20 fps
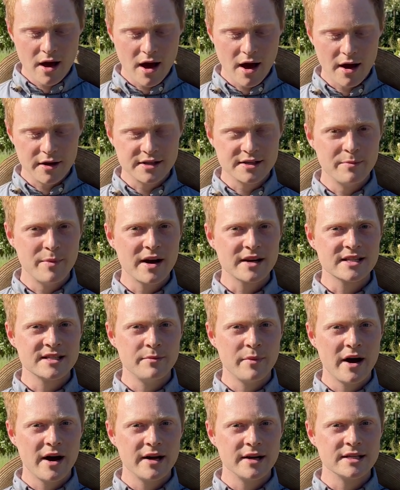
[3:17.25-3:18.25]
to
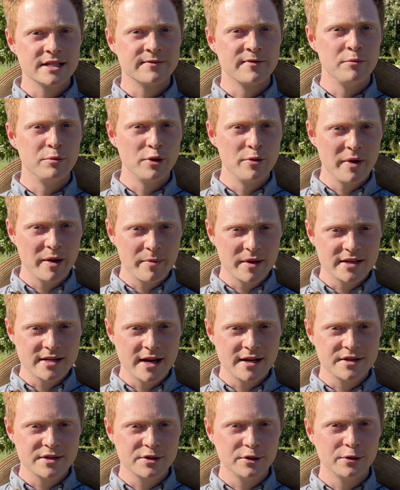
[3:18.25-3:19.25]
maximize the blooming
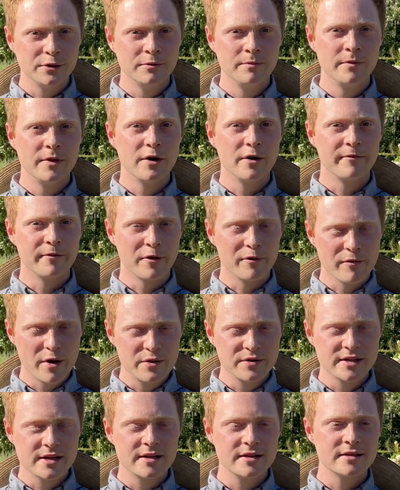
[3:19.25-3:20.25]
potential of your
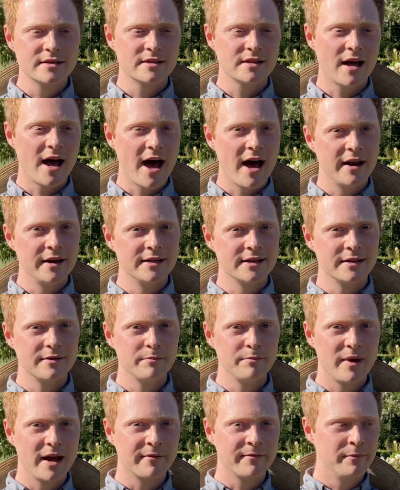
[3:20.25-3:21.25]
roses and
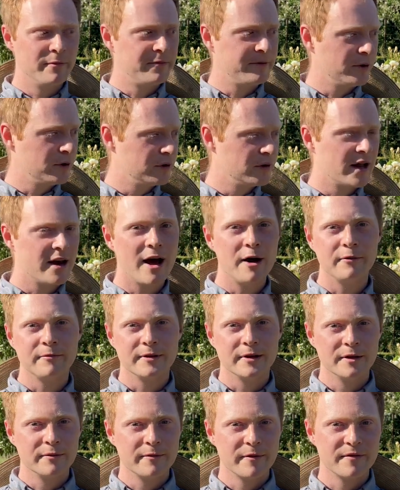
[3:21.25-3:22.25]
make them full and
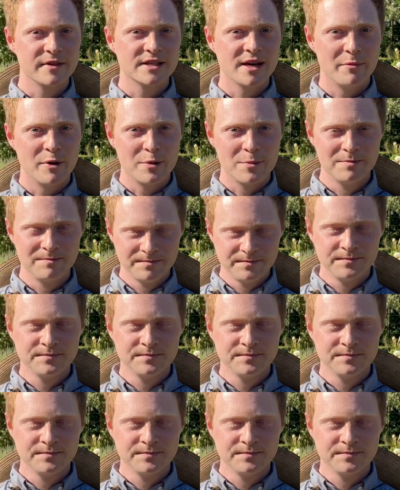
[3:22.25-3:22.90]
healthy for the summer.